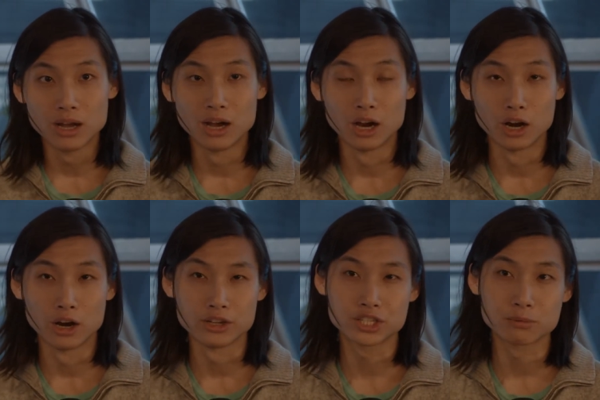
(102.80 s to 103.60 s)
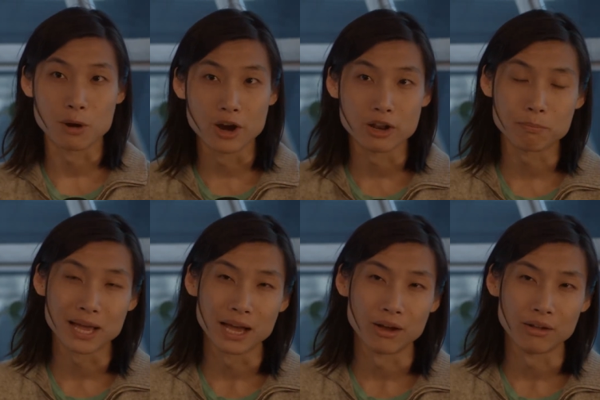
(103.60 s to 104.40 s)
are smart
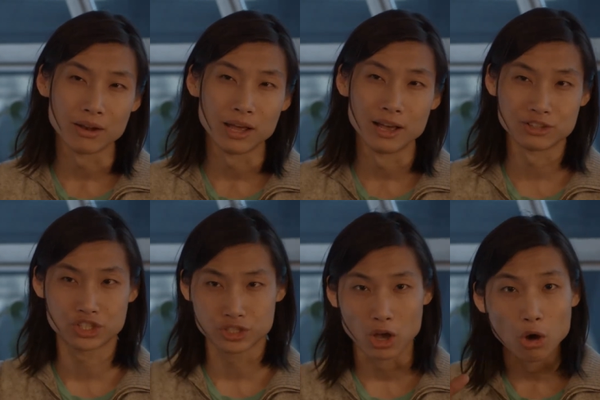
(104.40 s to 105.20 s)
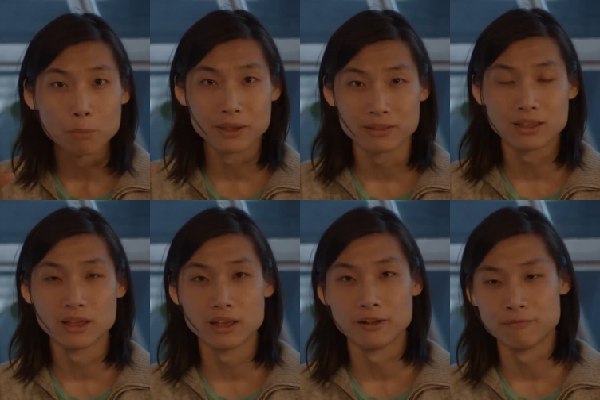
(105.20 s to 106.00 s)
about uh, scoping
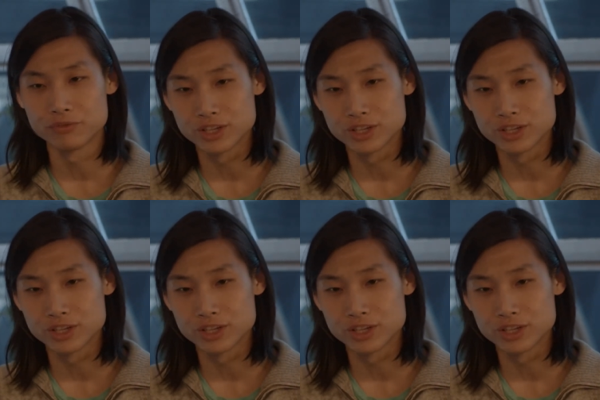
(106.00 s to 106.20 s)
the,